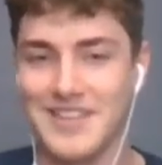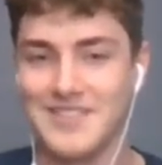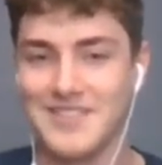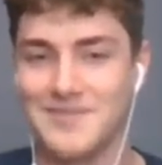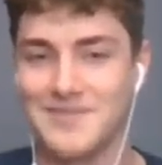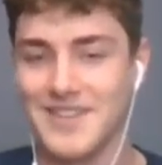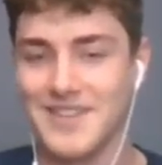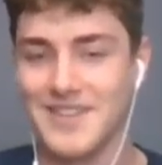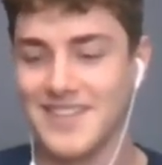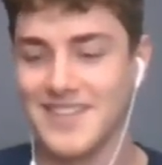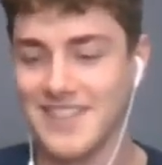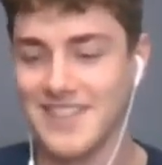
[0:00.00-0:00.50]

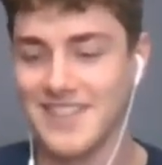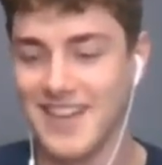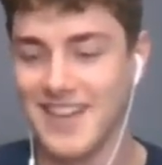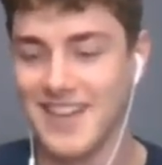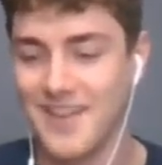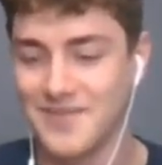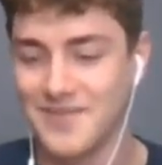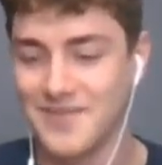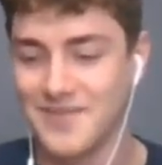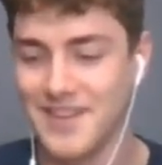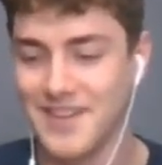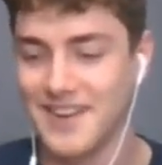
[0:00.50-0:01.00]
because I kept
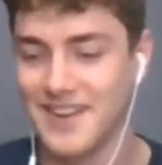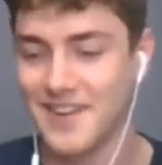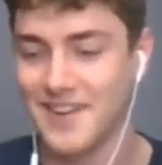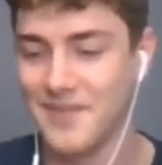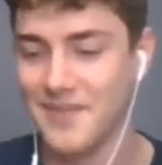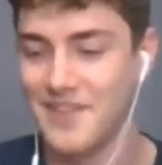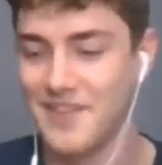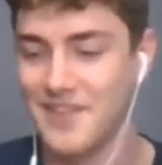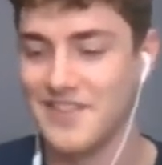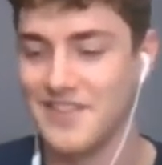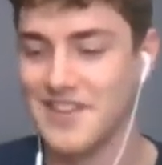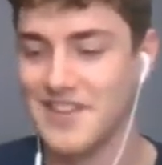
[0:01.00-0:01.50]
sending her my
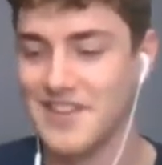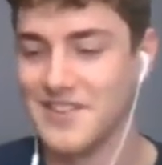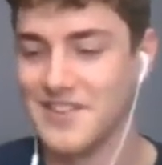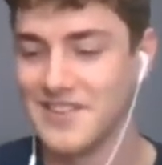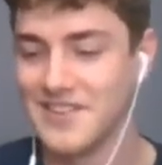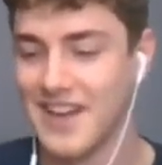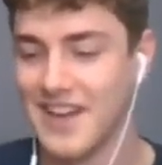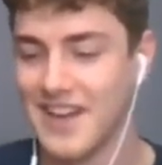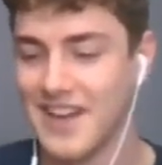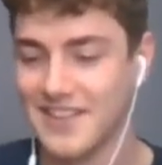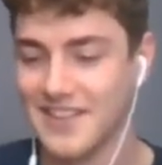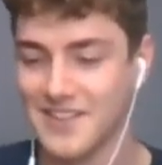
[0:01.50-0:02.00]
videos and
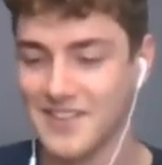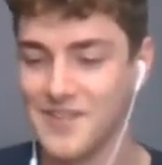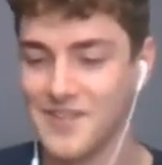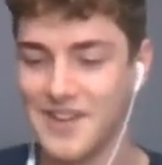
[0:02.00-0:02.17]
asking her why